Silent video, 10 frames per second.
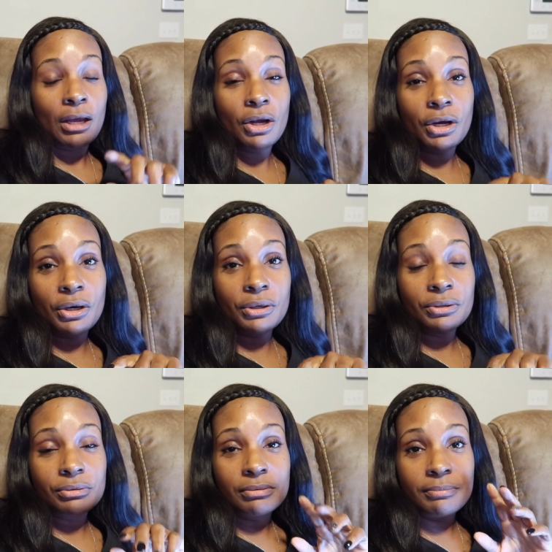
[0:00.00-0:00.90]

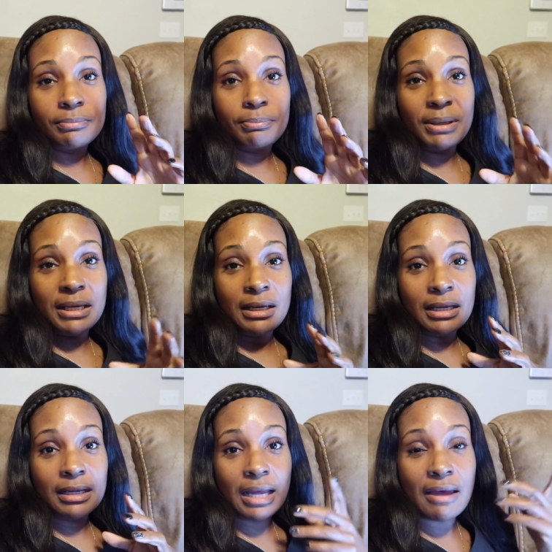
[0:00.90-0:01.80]
her
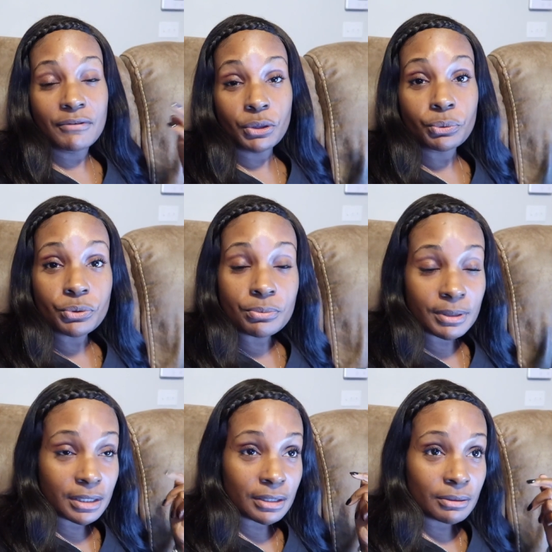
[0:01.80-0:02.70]
being having a room
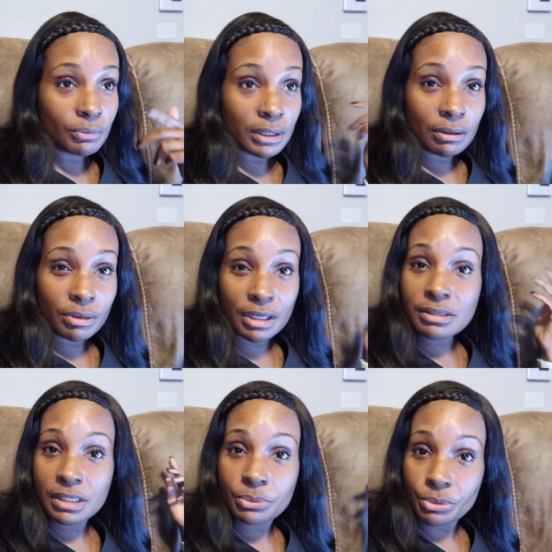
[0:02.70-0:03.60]
here well
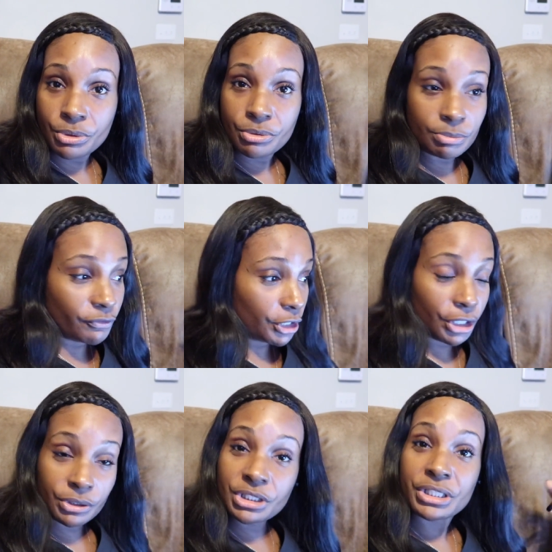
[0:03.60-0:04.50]
there's a room for
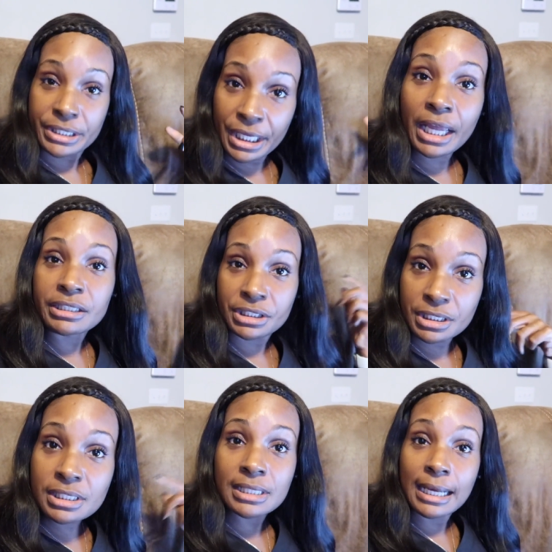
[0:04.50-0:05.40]
her just in case she
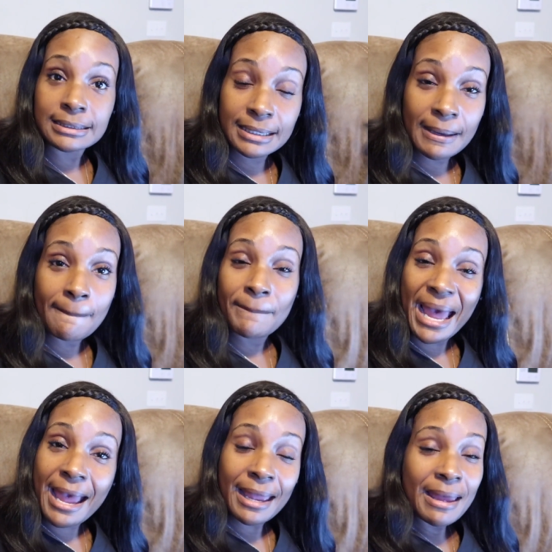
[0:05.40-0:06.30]
decides to come
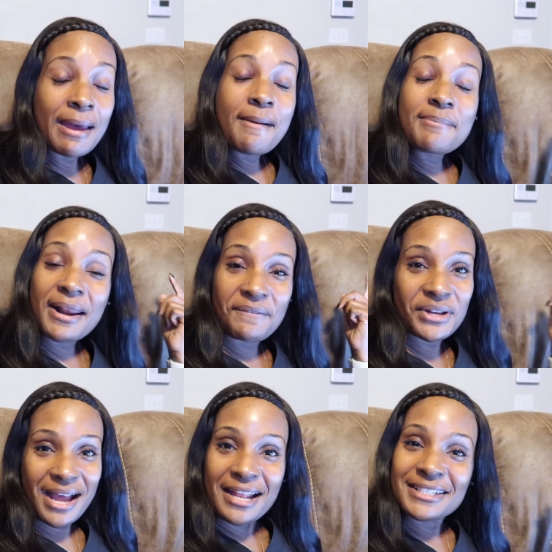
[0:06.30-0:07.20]
back but i
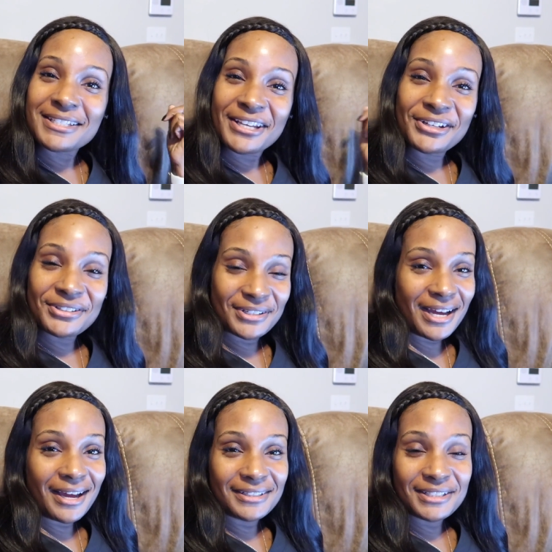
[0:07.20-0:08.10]
forgot to tell you
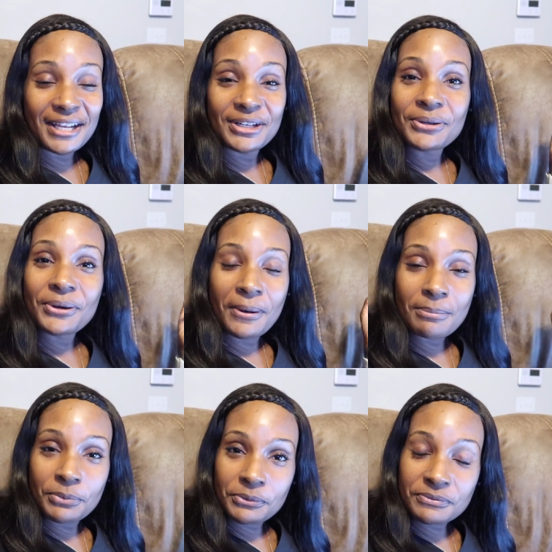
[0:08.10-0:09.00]
guys that little girl
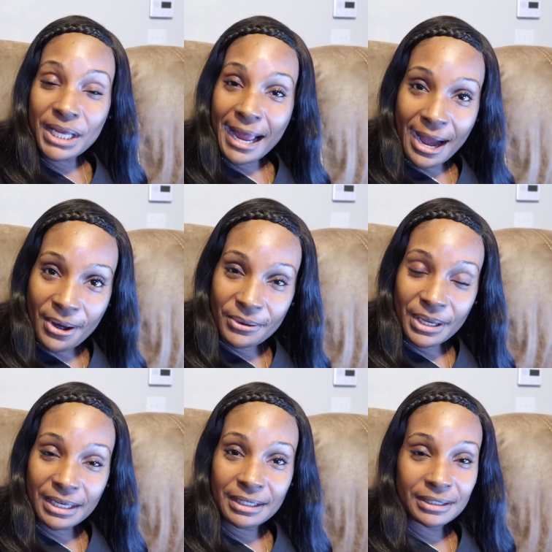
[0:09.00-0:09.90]
moved out
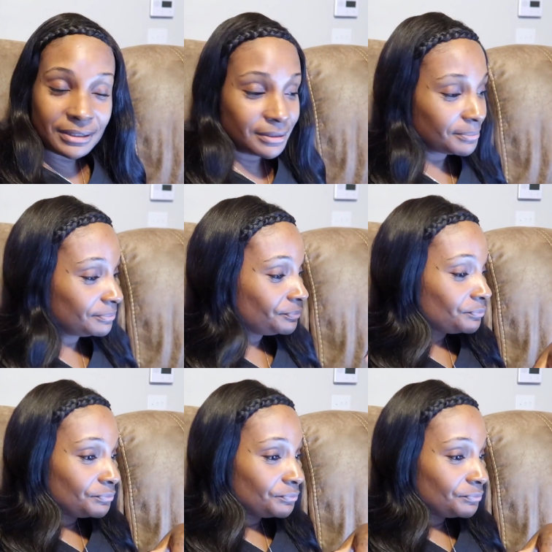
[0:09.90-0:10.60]
and